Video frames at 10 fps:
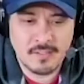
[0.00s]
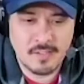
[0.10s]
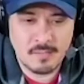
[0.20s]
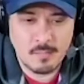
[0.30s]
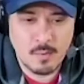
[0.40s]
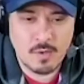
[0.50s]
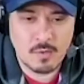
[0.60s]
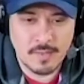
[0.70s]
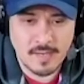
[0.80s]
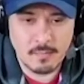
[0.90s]
done more
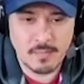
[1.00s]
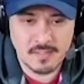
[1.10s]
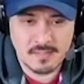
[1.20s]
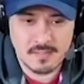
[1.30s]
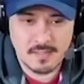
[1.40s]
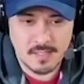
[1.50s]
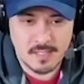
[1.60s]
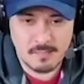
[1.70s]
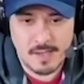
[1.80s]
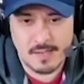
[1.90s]
when I was like
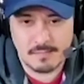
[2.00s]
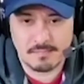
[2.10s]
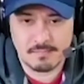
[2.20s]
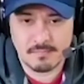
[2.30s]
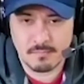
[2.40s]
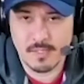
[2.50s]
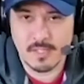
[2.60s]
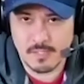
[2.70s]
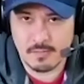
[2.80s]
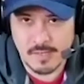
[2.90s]
in my
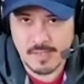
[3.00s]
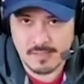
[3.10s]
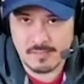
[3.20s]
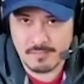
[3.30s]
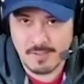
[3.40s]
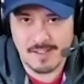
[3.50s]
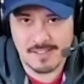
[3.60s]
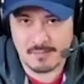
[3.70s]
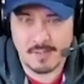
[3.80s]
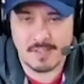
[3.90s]
really green
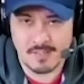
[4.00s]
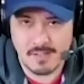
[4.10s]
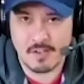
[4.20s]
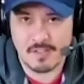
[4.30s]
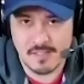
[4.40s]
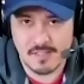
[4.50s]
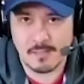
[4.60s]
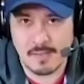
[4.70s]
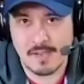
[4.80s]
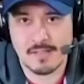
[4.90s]
phase of like starting to
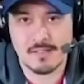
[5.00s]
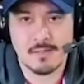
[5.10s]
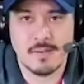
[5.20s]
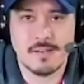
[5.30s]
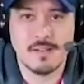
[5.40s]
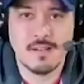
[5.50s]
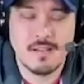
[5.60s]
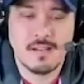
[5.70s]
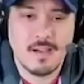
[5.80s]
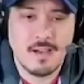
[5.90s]
get back into it.
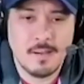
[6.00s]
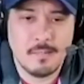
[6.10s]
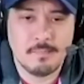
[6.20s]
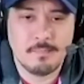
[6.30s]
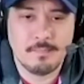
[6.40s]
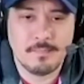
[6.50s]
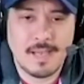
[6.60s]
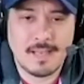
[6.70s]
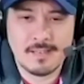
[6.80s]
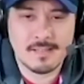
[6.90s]
Um,
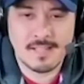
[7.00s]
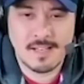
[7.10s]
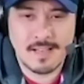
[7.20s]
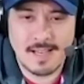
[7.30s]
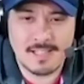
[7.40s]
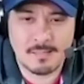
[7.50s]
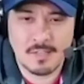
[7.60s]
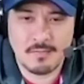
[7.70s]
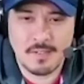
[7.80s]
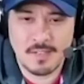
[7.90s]
I didn't take as
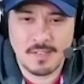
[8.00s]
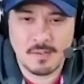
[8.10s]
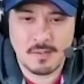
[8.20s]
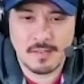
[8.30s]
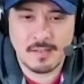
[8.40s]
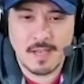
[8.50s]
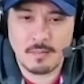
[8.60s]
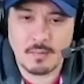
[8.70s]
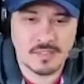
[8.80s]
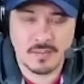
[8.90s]
much video and I
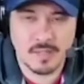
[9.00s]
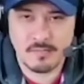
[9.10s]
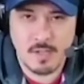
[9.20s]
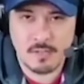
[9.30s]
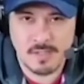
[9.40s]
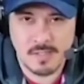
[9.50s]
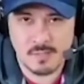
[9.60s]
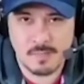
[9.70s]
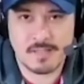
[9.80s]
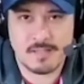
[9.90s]
wasn't doing vlog
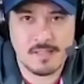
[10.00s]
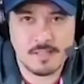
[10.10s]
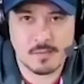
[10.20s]
videos back then either